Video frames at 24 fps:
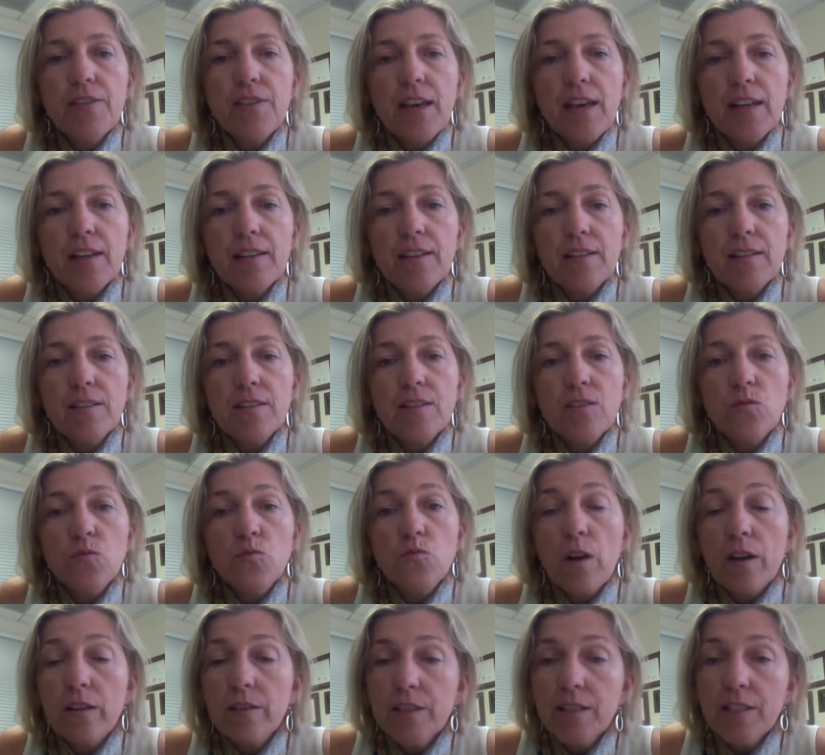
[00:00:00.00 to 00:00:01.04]
that is
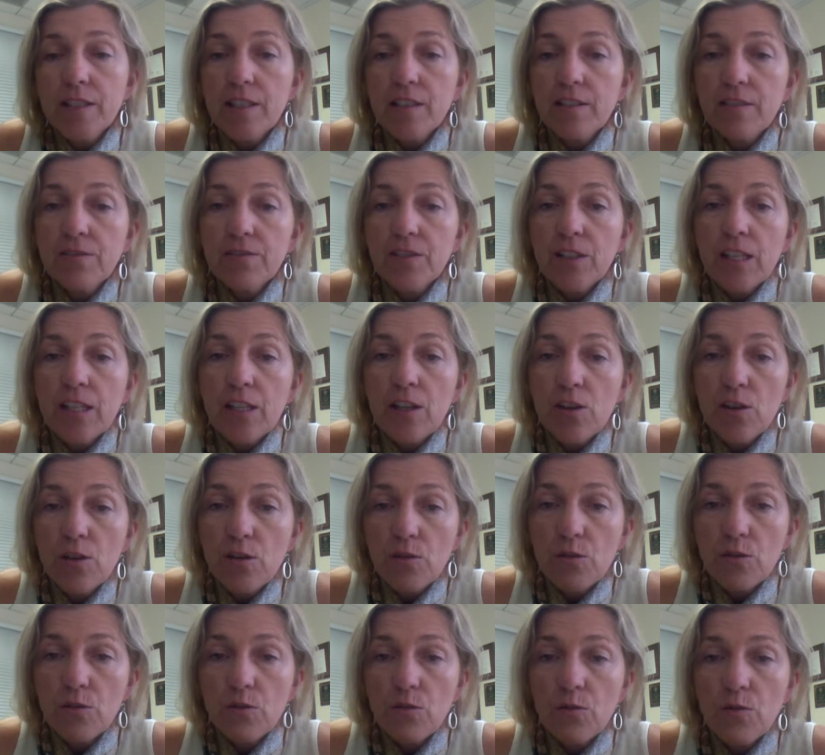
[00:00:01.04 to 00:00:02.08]
relatively
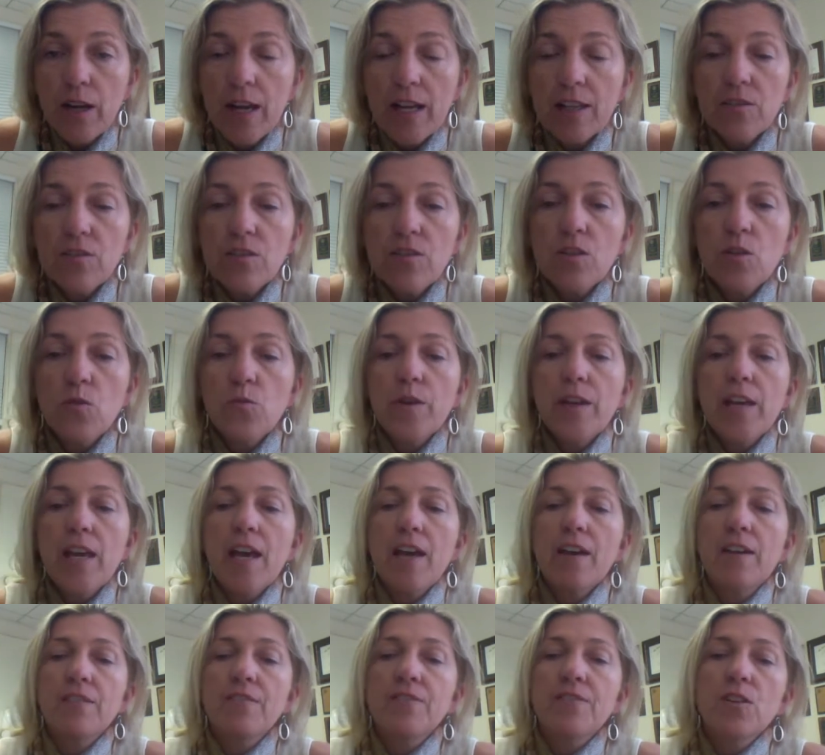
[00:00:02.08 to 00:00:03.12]
new, and so we
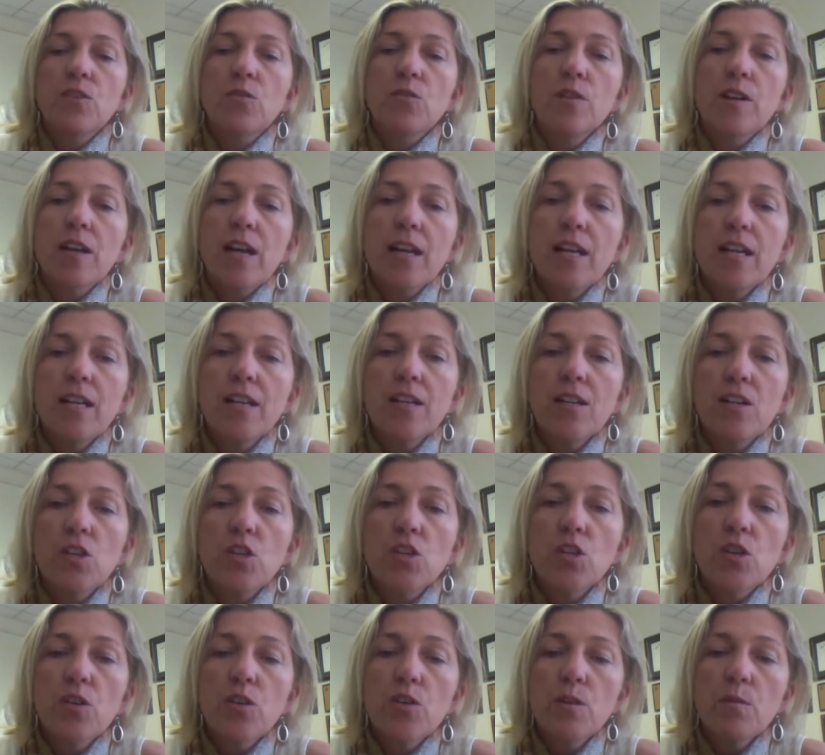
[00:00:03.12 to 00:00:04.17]
have created a
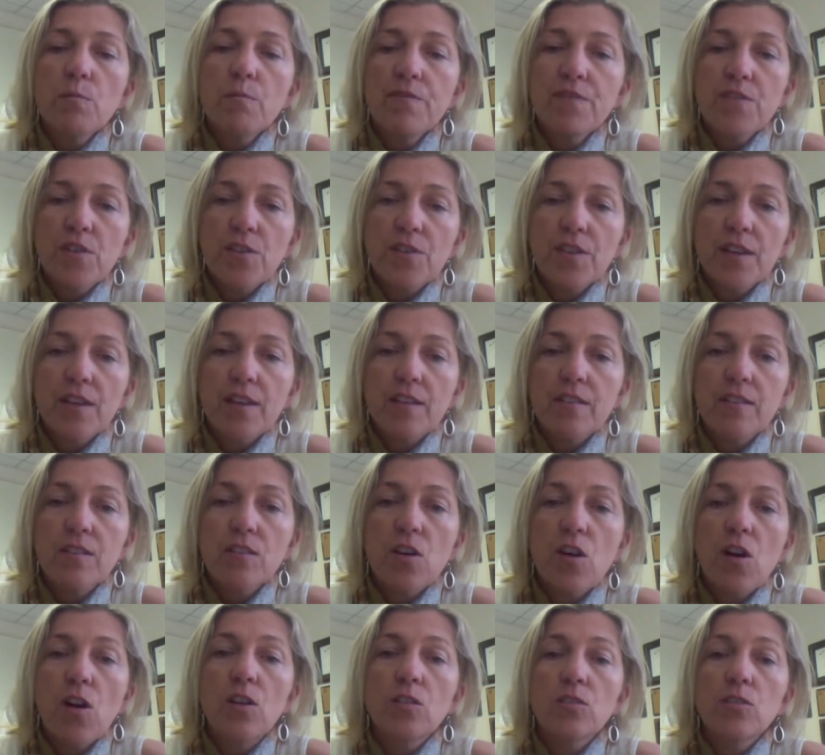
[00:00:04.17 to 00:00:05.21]
term for this
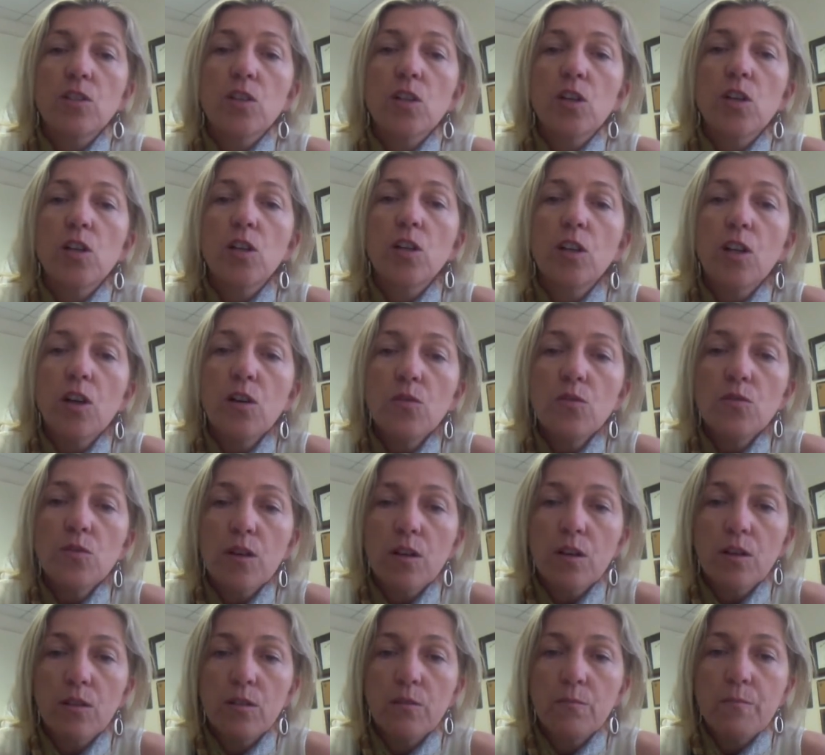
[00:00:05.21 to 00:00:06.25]
called
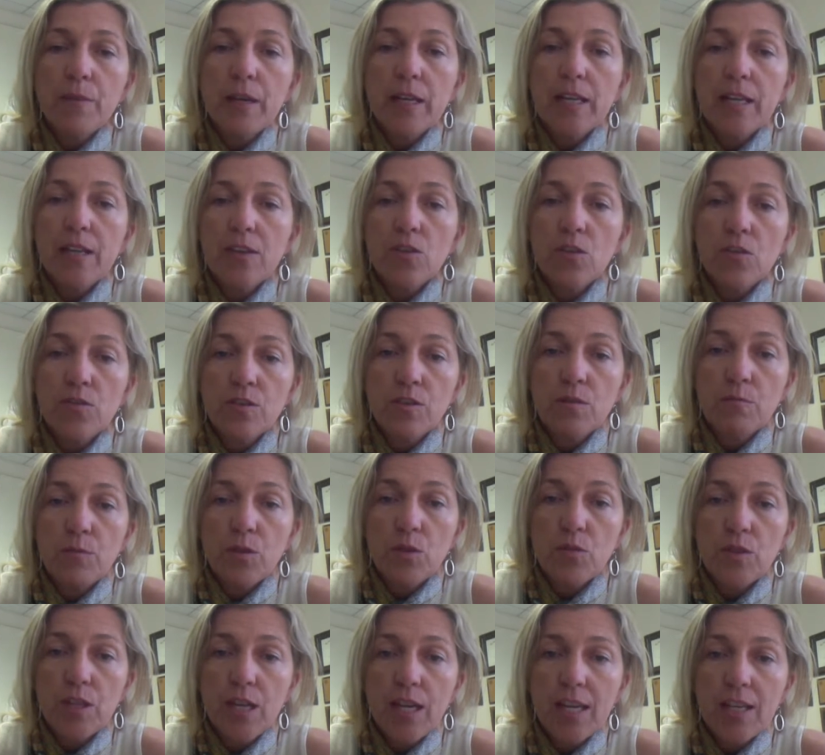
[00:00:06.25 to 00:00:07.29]
clonal, meaning there's a
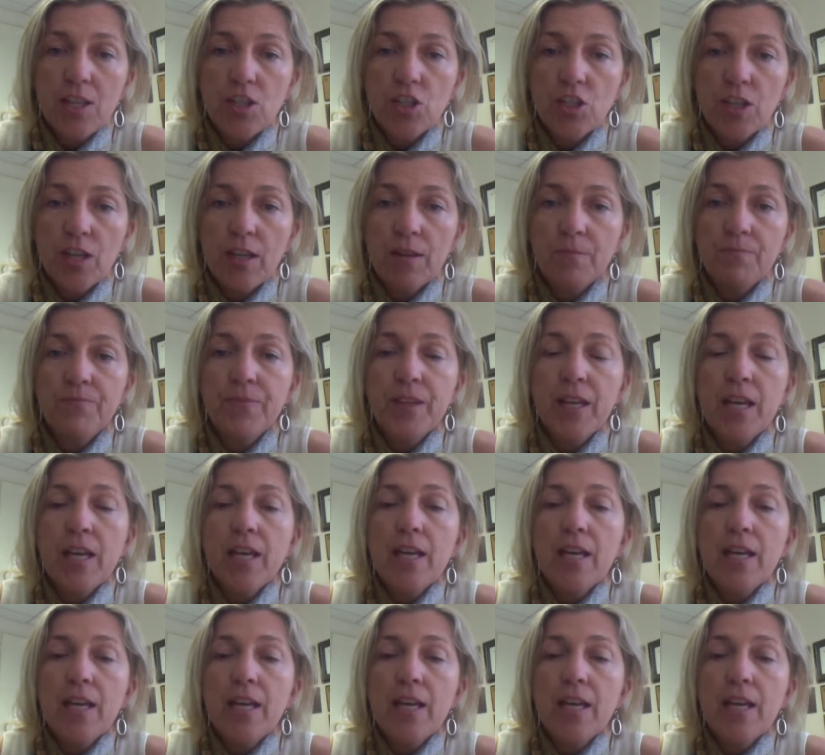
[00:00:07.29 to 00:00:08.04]
mutation,